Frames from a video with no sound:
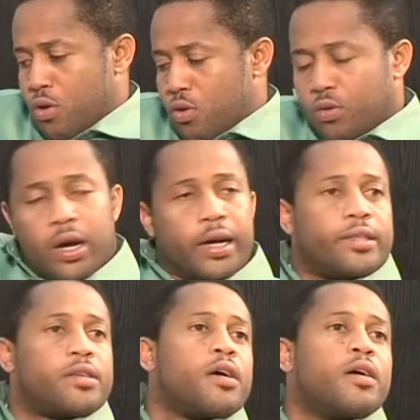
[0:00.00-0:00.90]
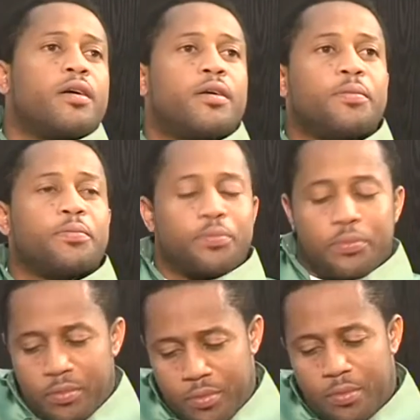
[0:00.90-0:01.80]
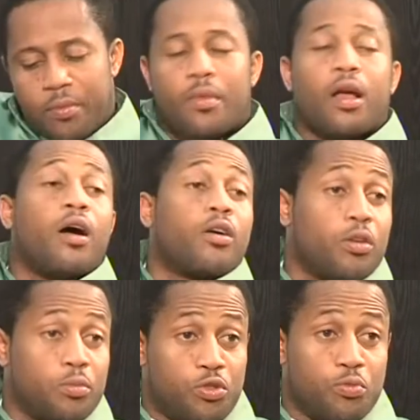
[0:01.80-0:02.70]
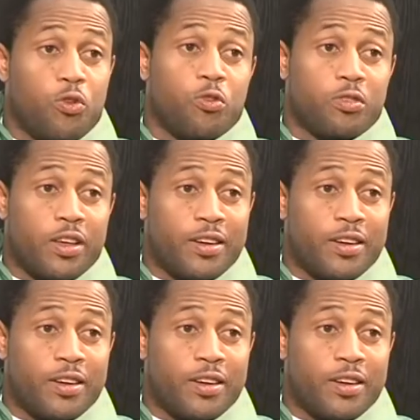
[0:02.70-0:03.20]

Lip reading: All right. I'll come tomorrow